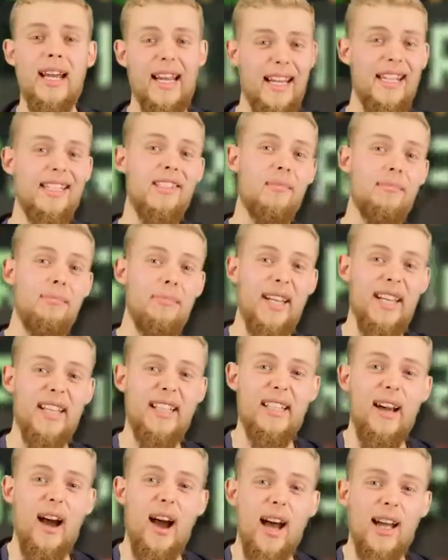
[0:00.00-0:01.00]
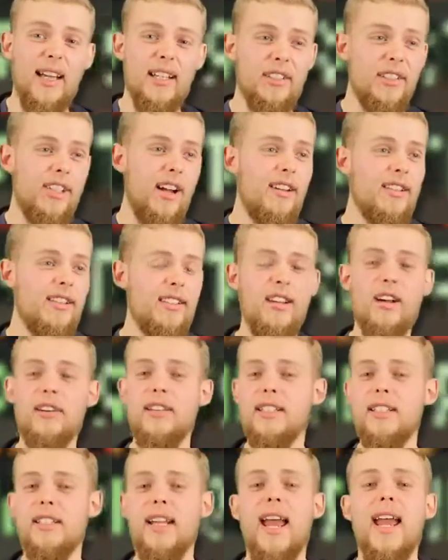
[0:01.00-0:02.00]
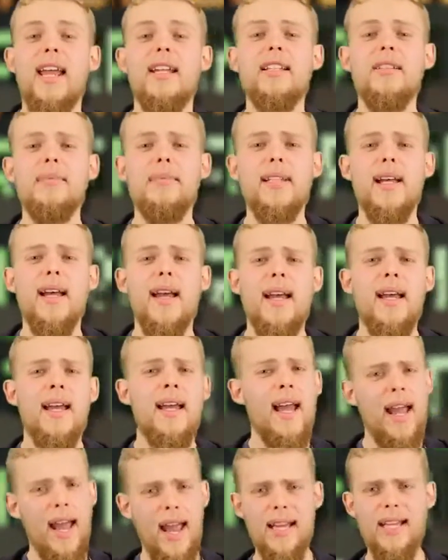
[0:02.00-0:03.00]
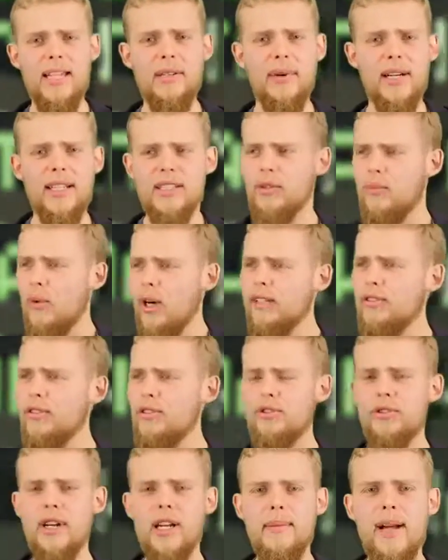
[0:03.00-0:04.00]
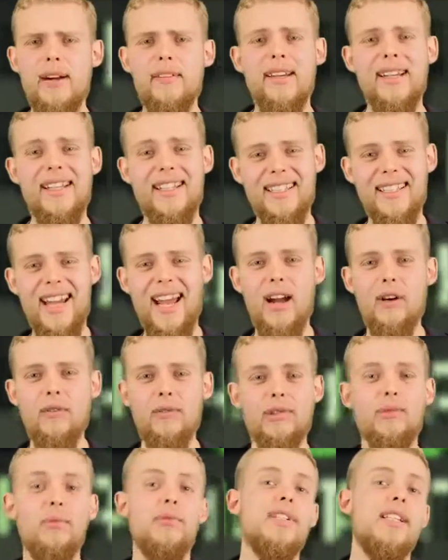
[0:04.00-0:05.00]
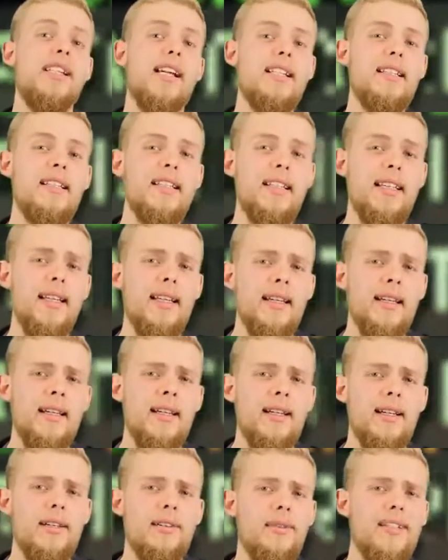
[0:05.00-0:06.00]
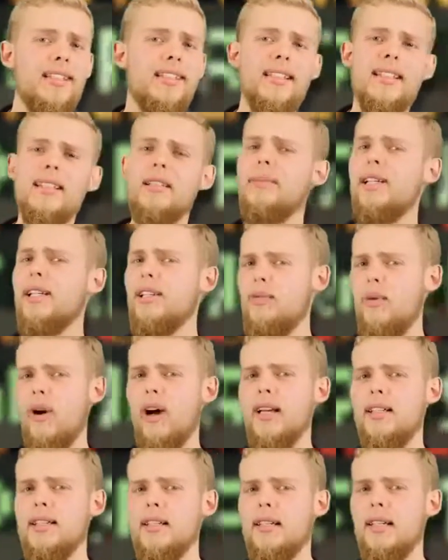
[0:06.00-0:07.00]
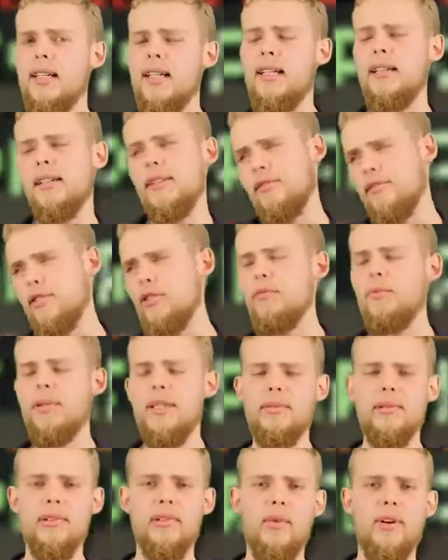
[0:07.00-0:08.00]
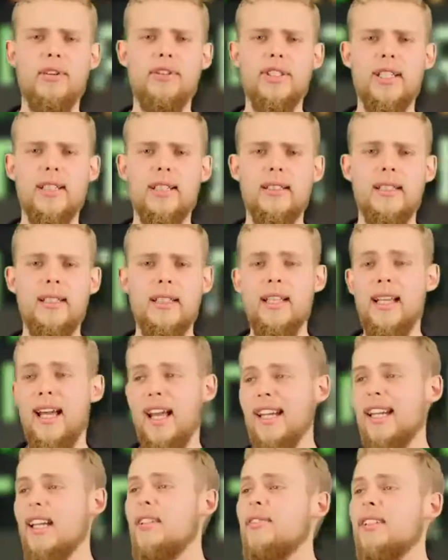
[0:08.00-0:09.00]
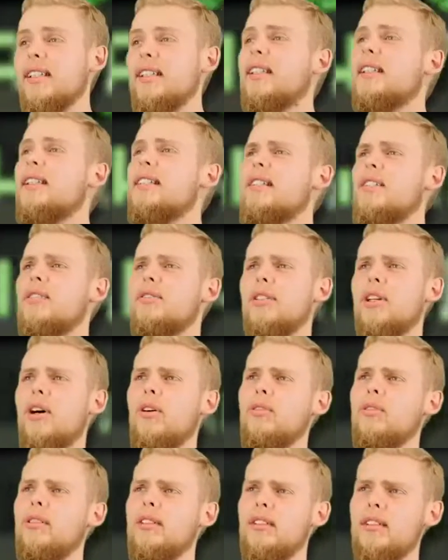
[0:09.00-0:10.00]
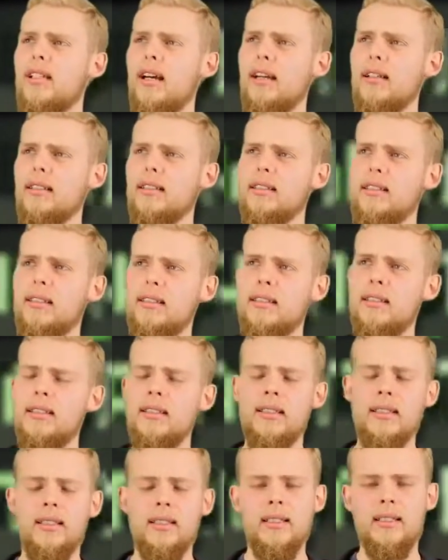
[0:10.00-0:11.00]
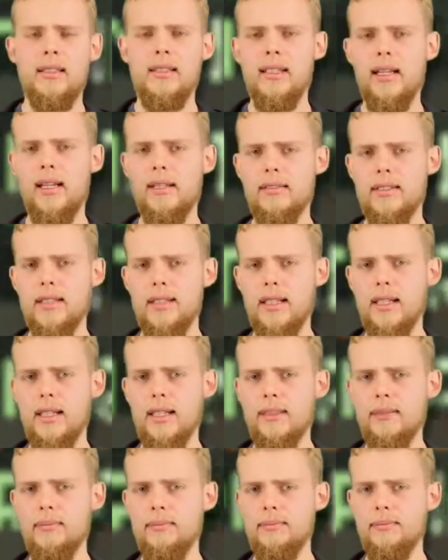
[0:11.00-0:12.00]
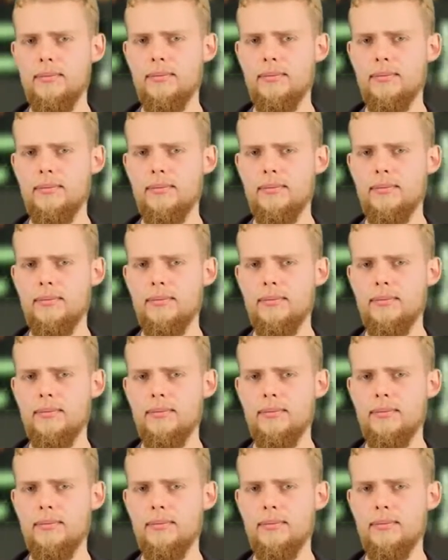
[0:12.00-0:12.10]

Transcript: he's a big guy and chances are he's going to end up there anyway, so why not try him out now, towards the end of the year, when it's a little bit quieter, fewer people are watching, and everything is so cold and dark outside.